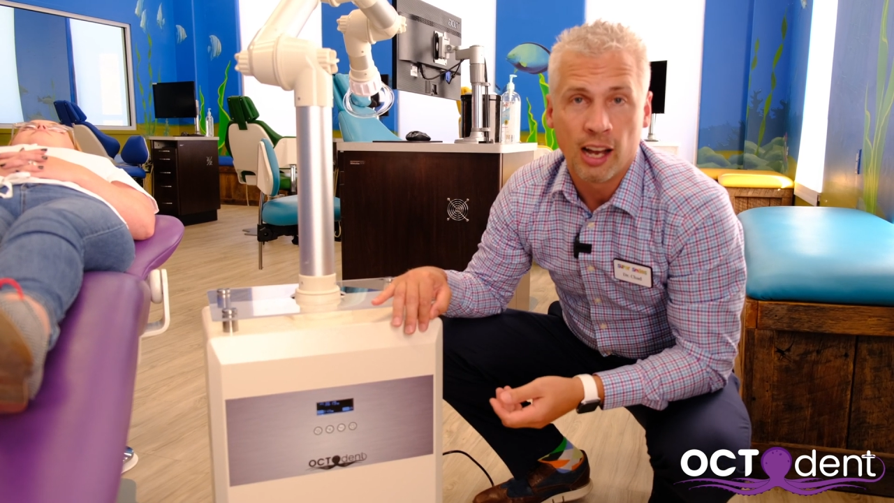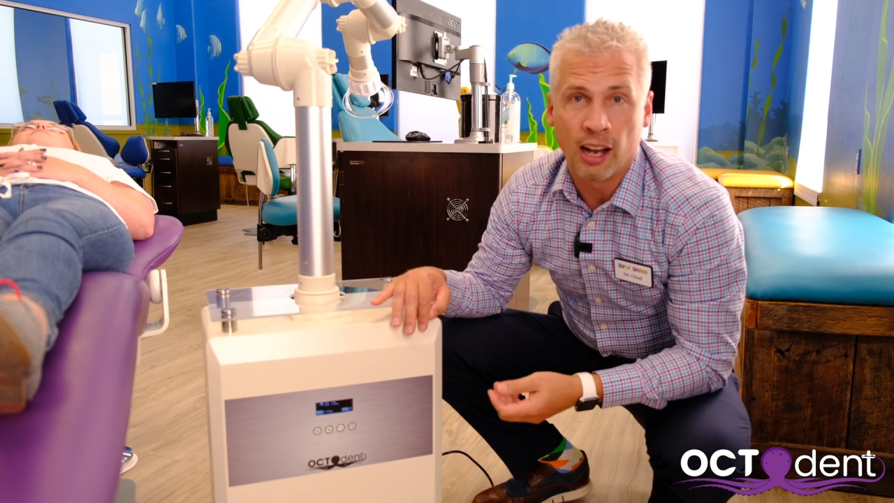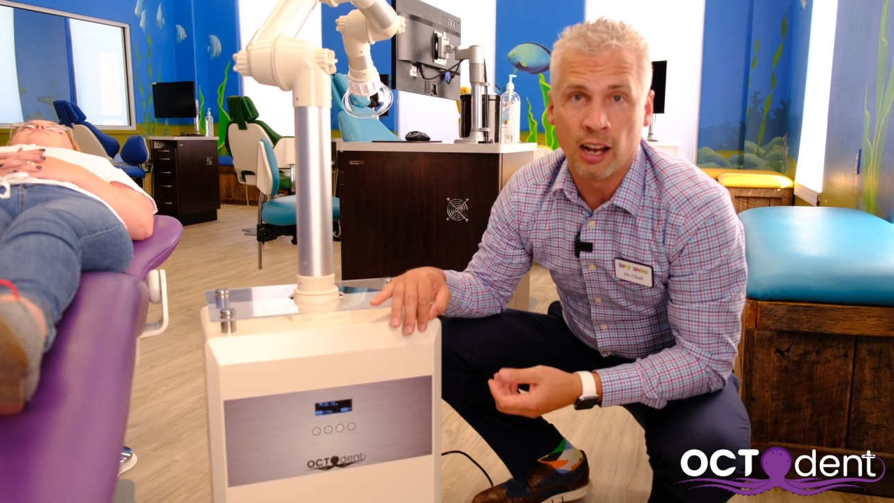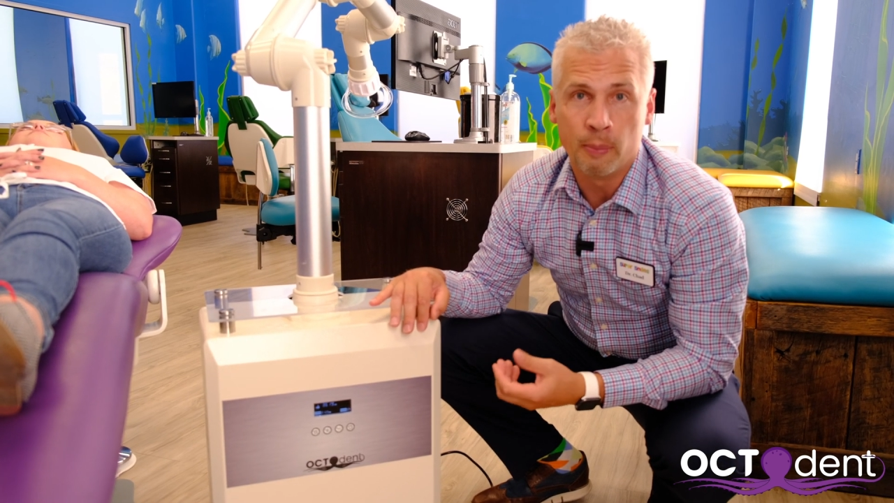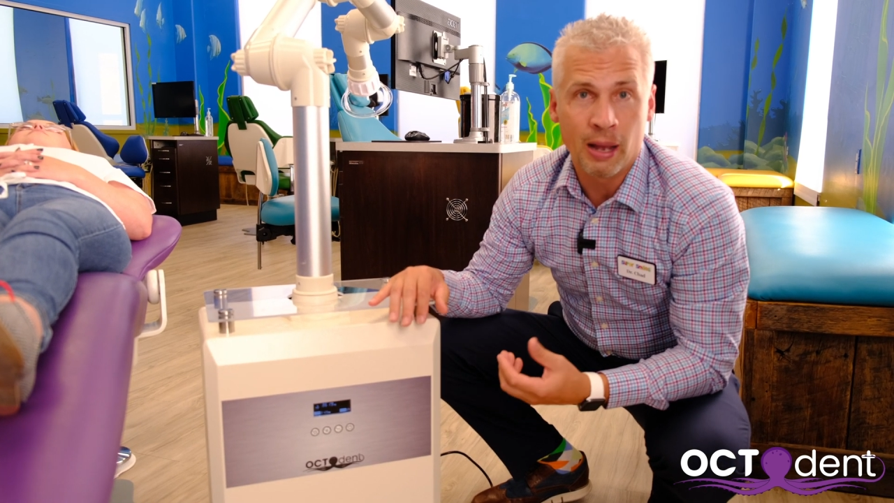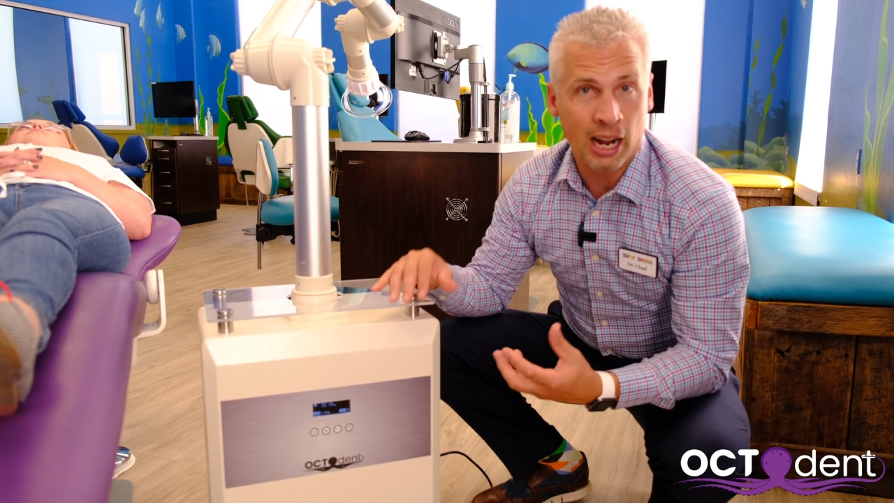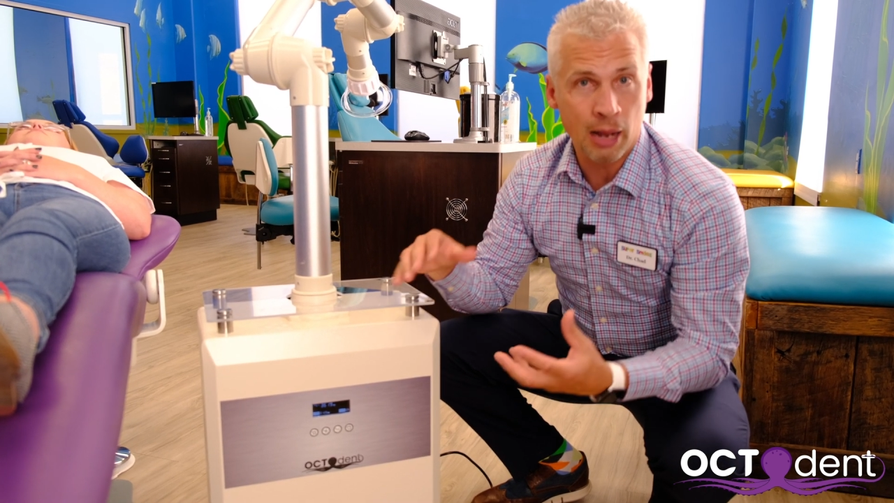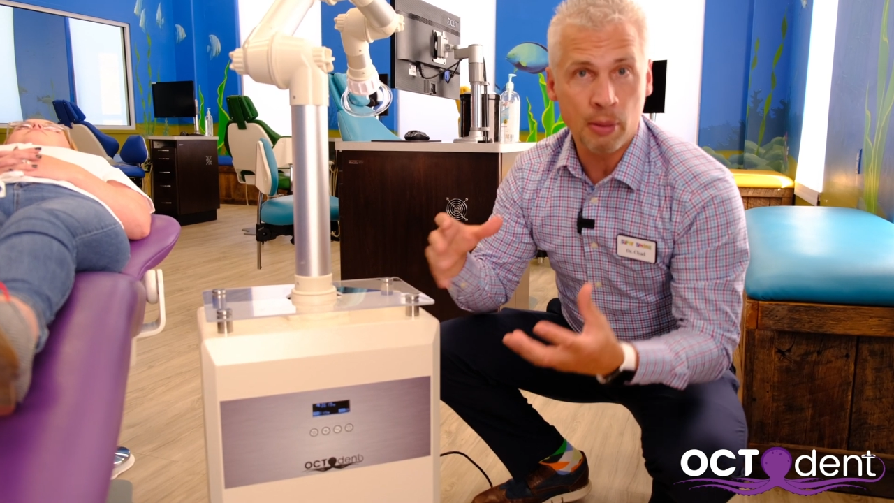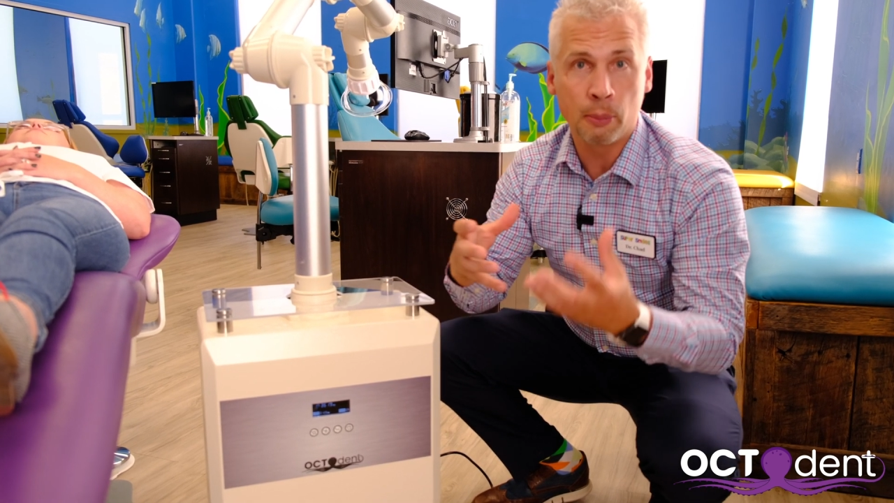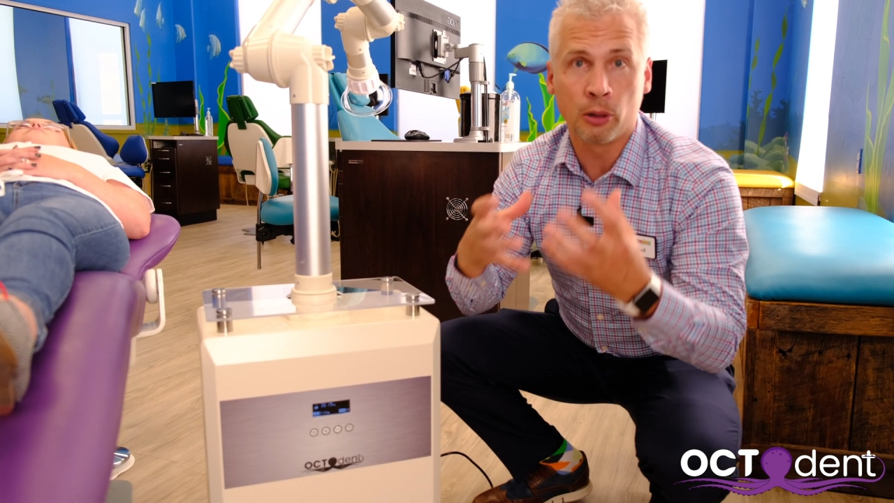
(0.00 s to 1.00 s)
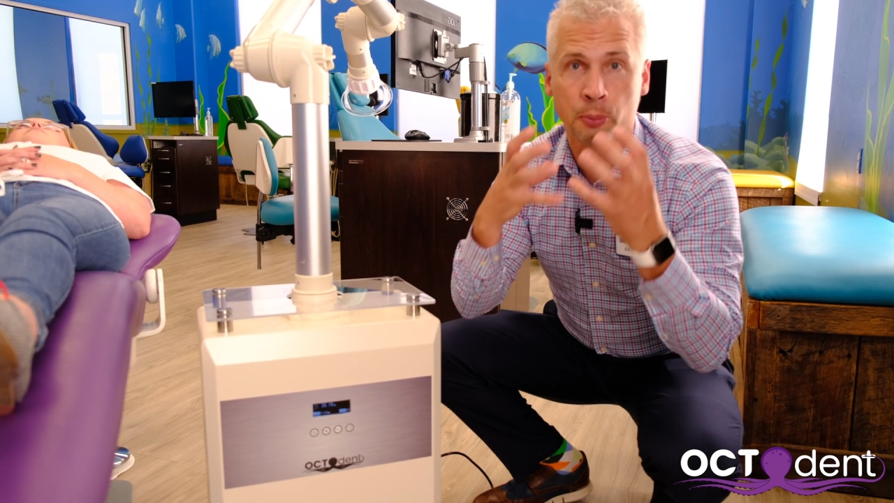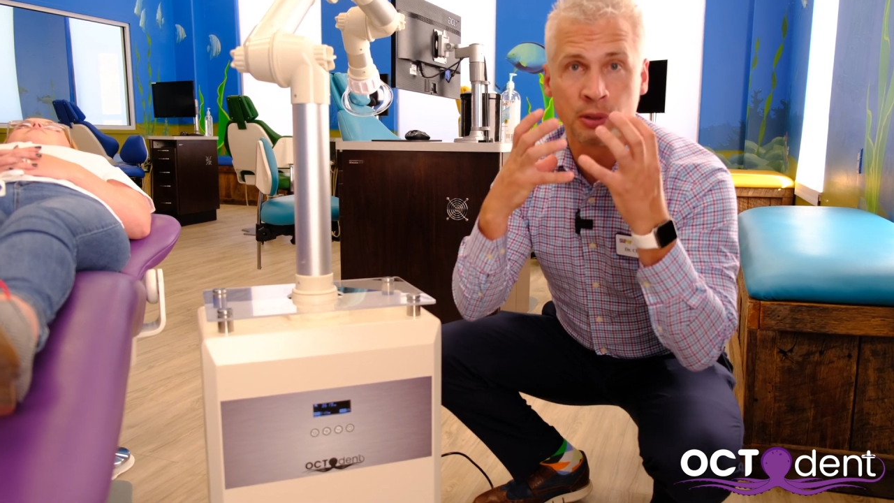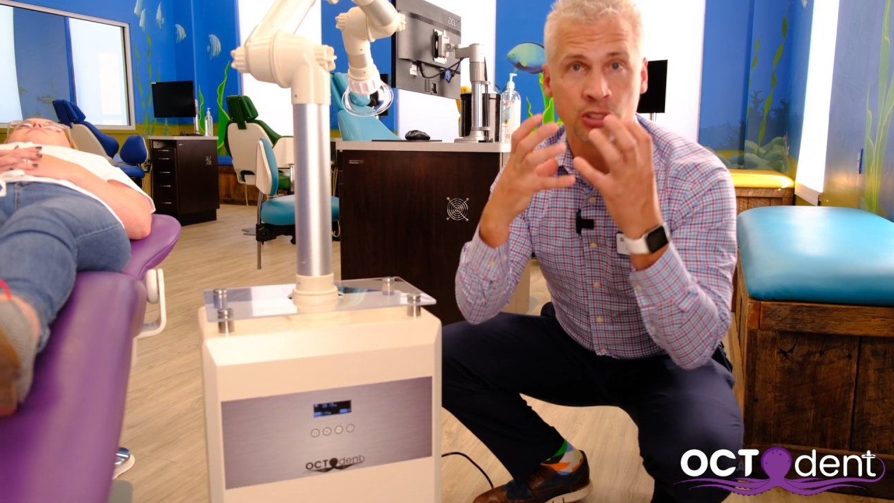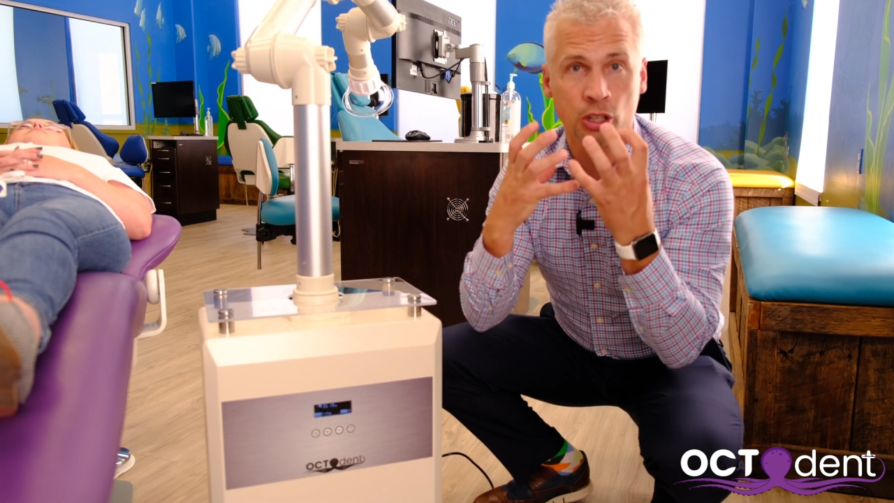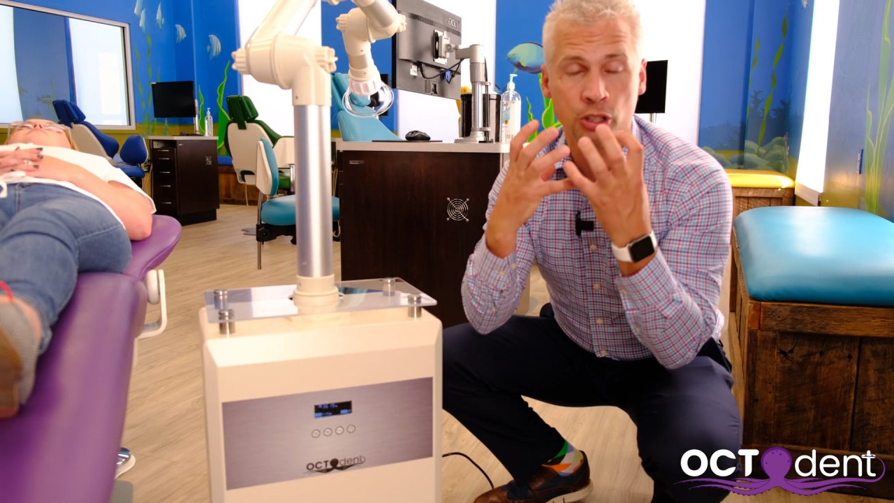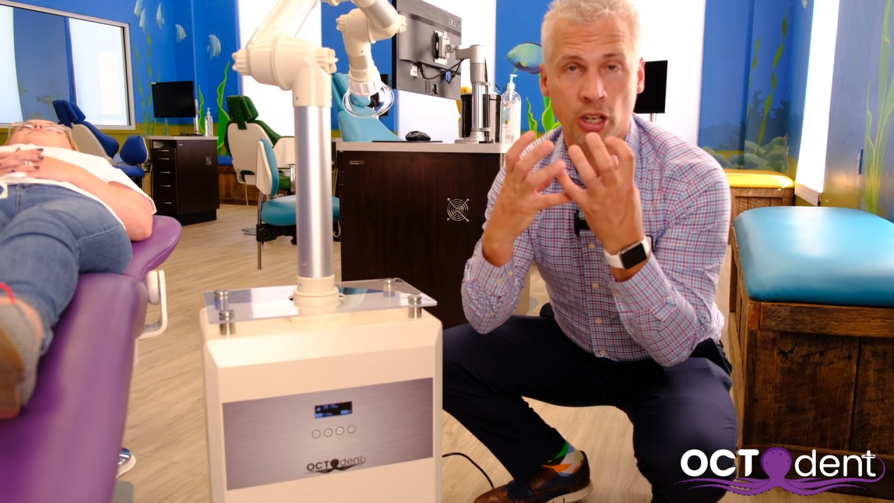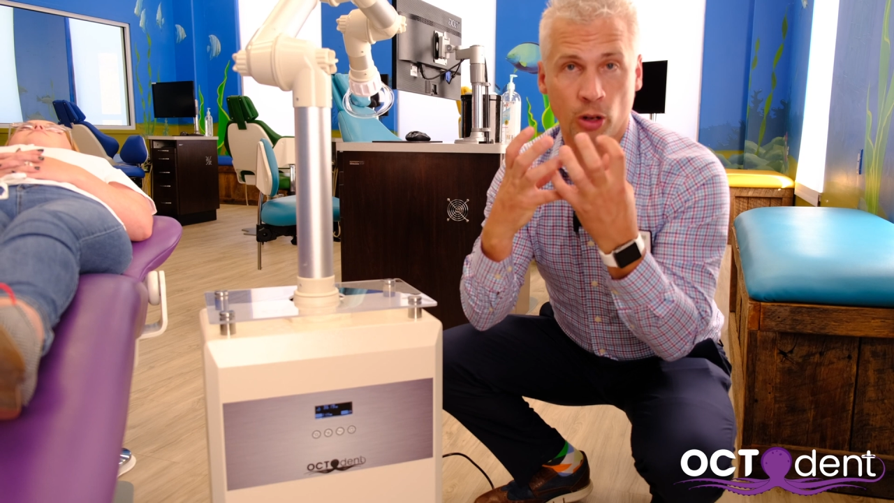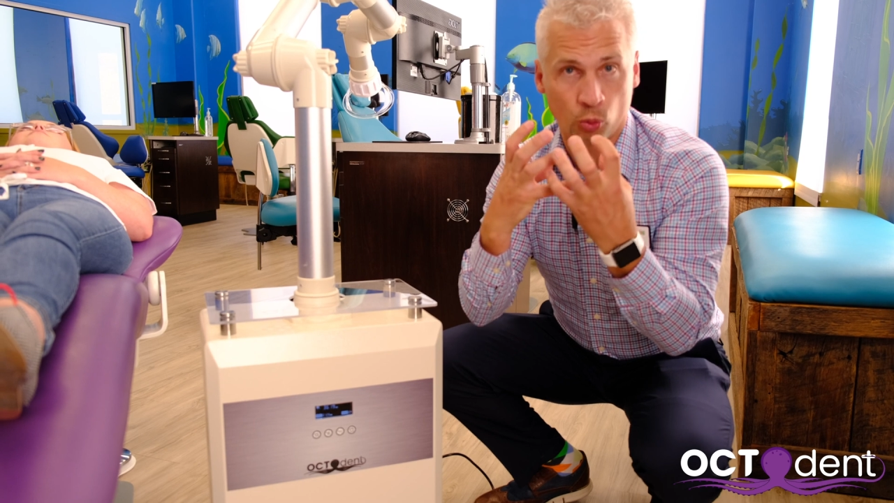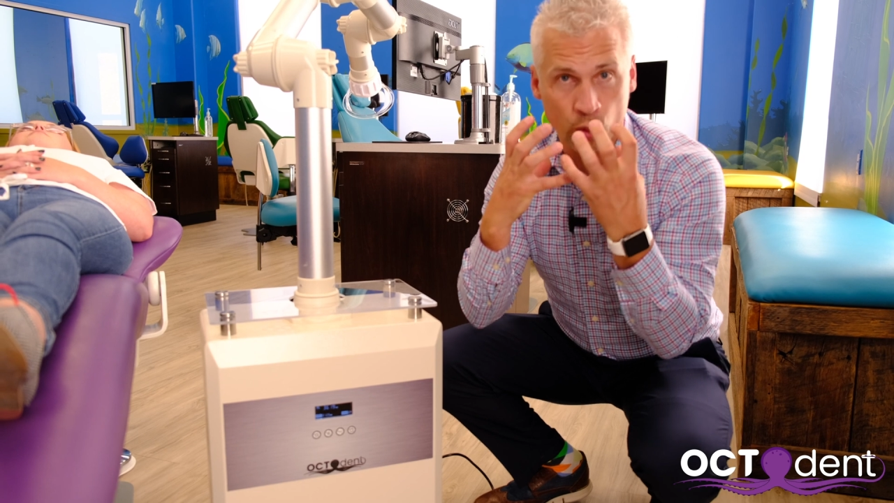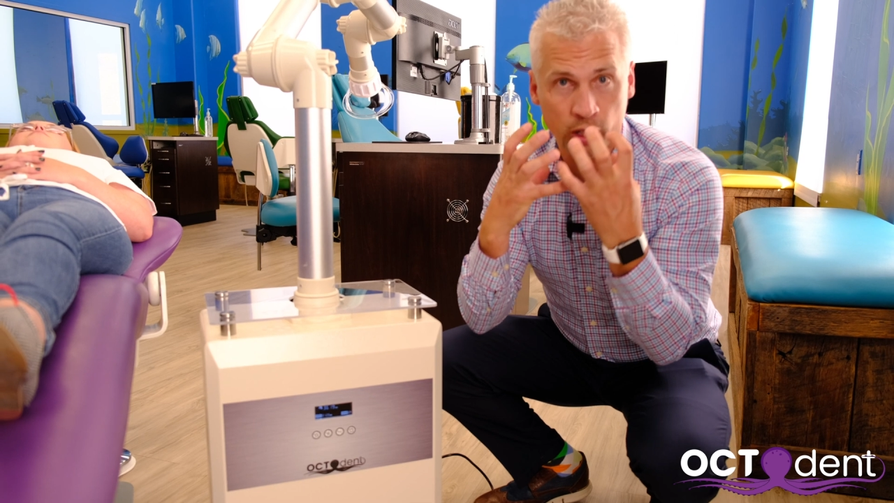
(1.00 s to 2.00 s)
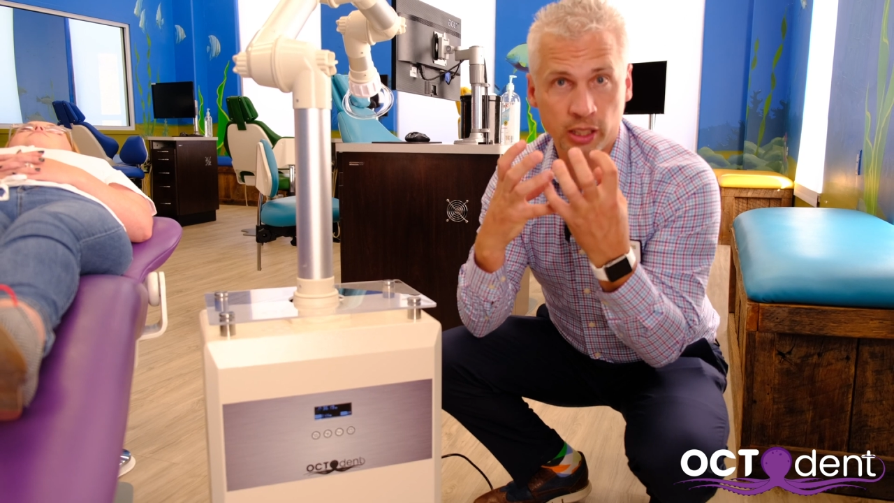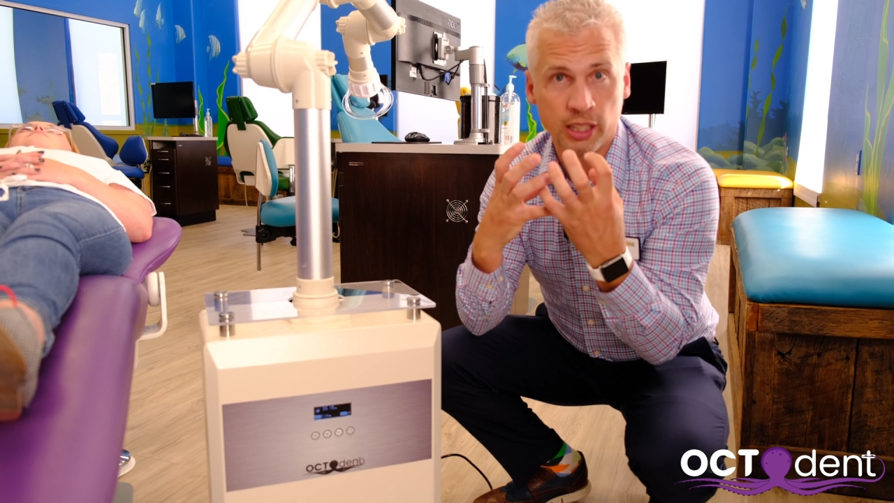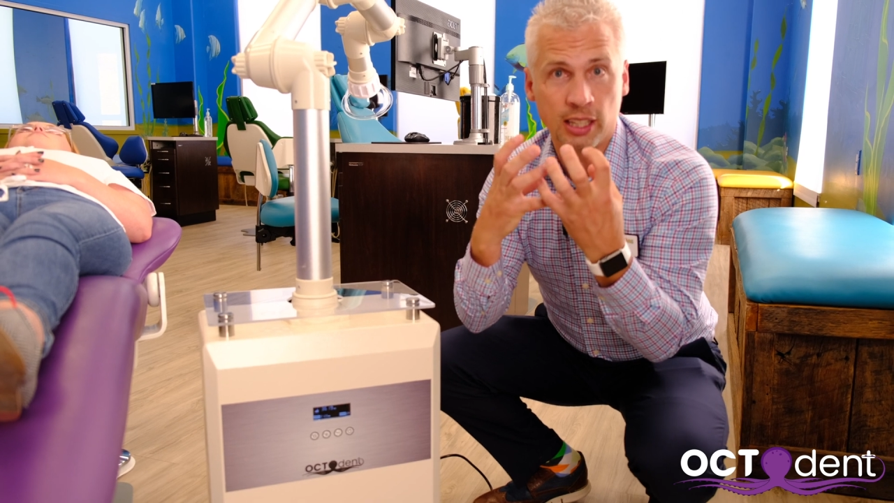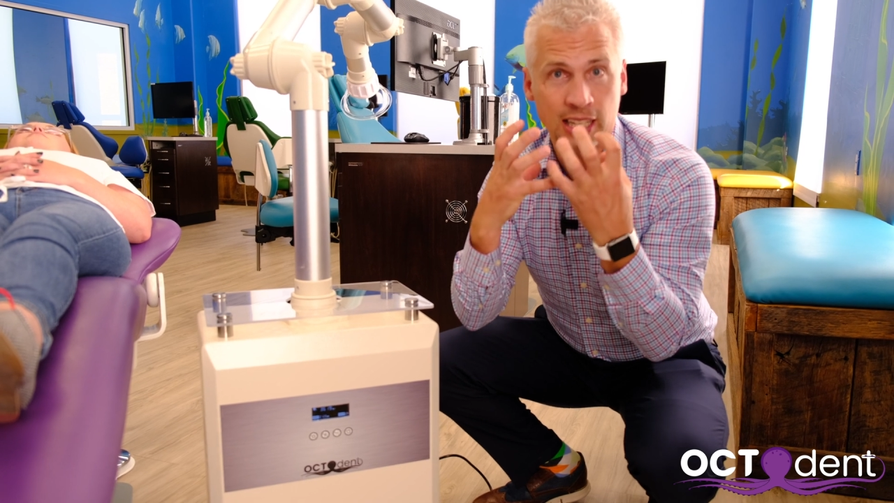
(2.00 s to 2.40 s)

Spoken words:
and I'm able to position it really